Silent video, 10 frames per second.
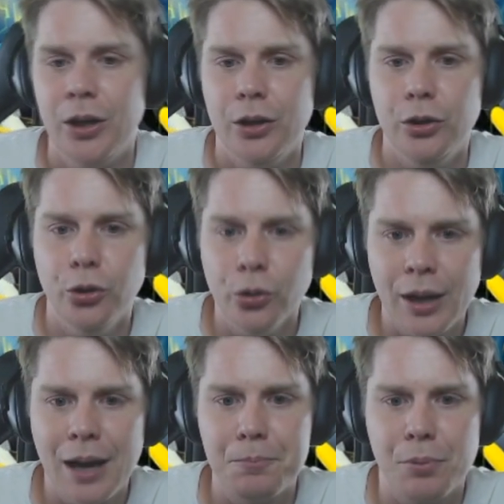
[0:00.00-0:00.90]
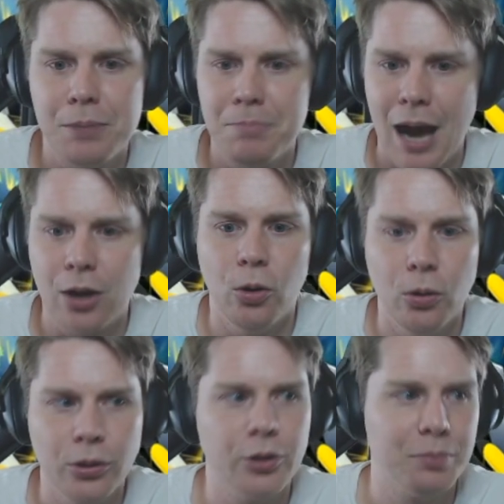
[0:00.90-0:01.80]
you can bring back
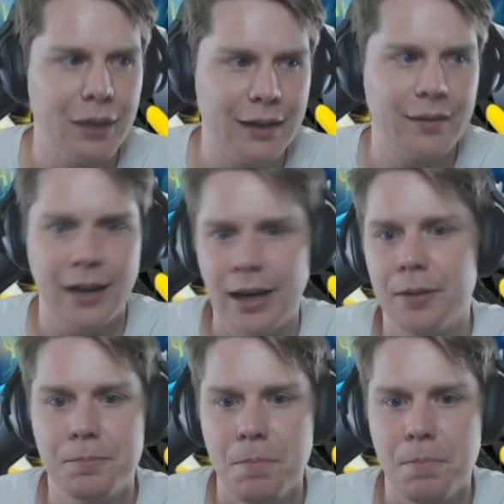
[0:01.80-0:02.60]
all your plates again.